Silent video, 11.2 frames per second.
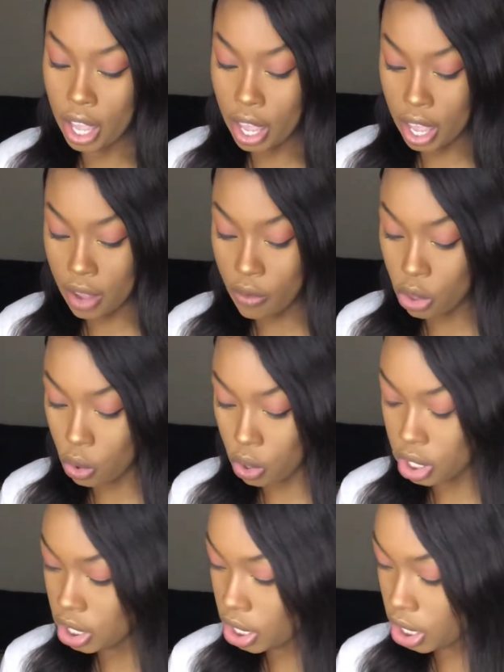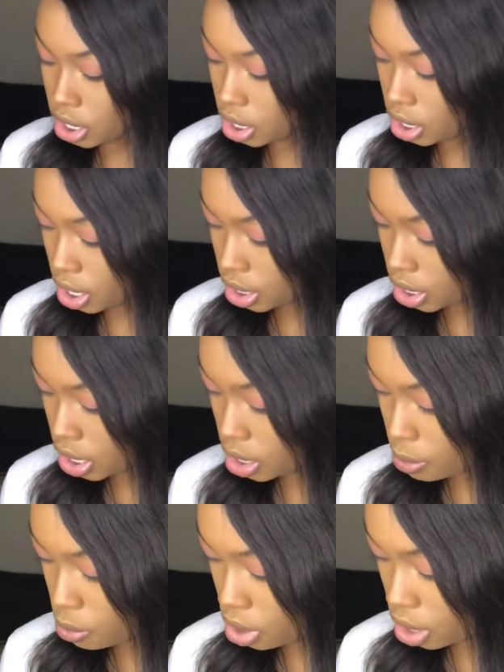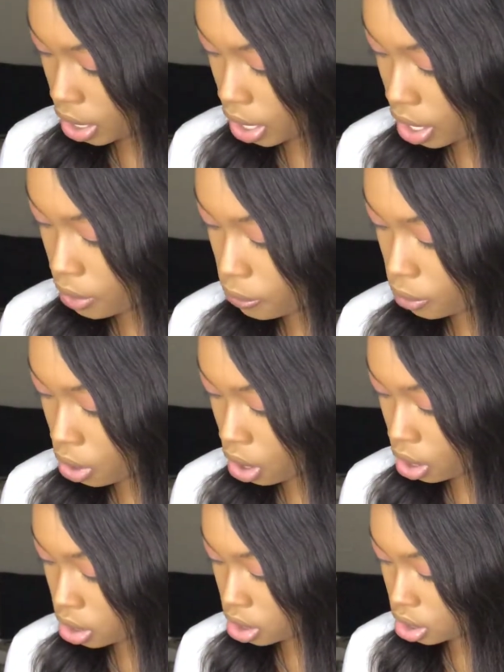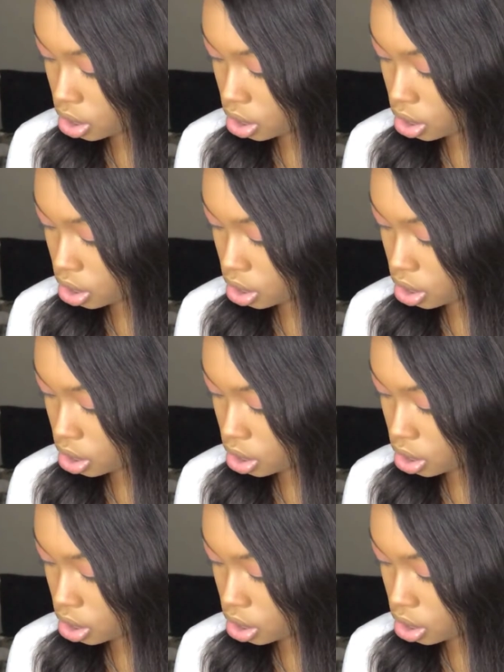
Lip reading: Even though on these tickets it does say somewhere like if lost,